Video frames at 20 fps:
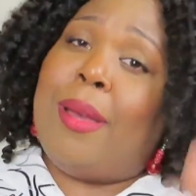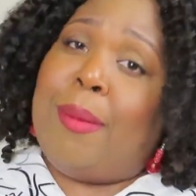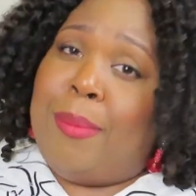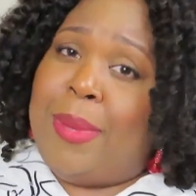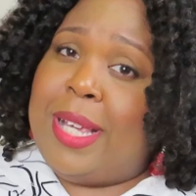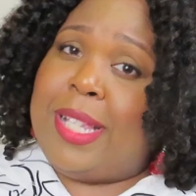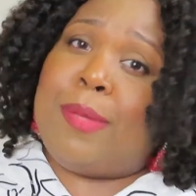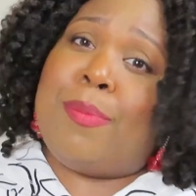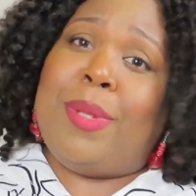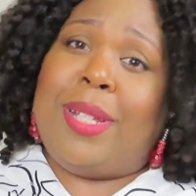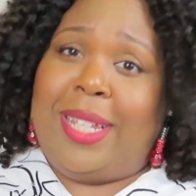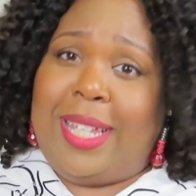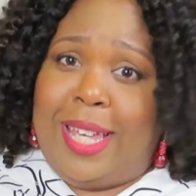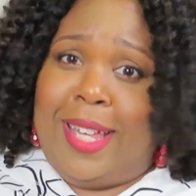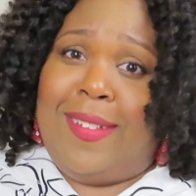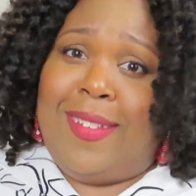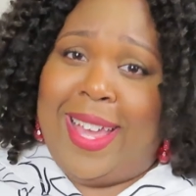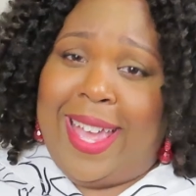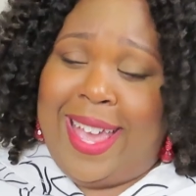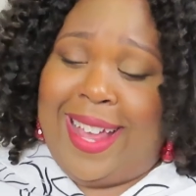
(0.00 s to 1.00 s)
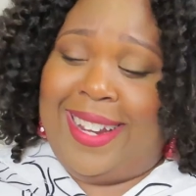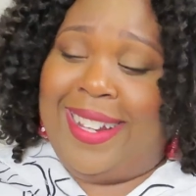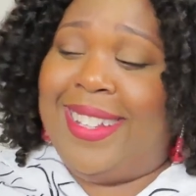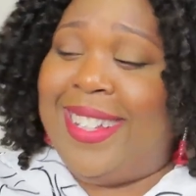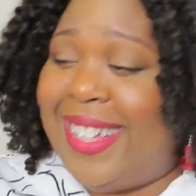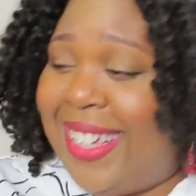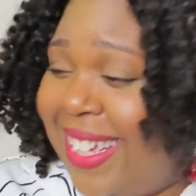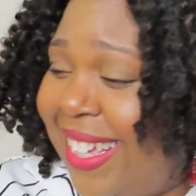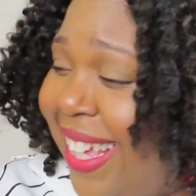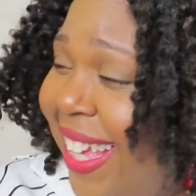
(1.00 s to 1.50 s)
best believe
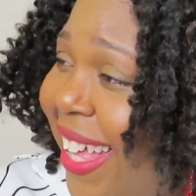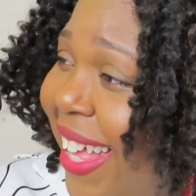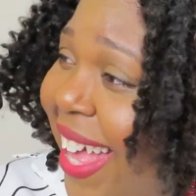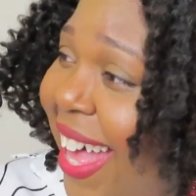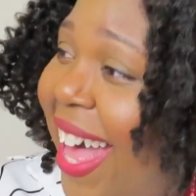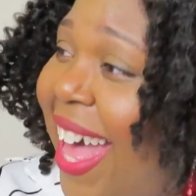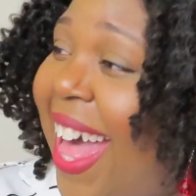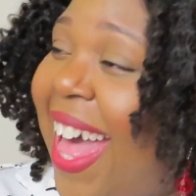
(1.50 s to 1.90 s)
that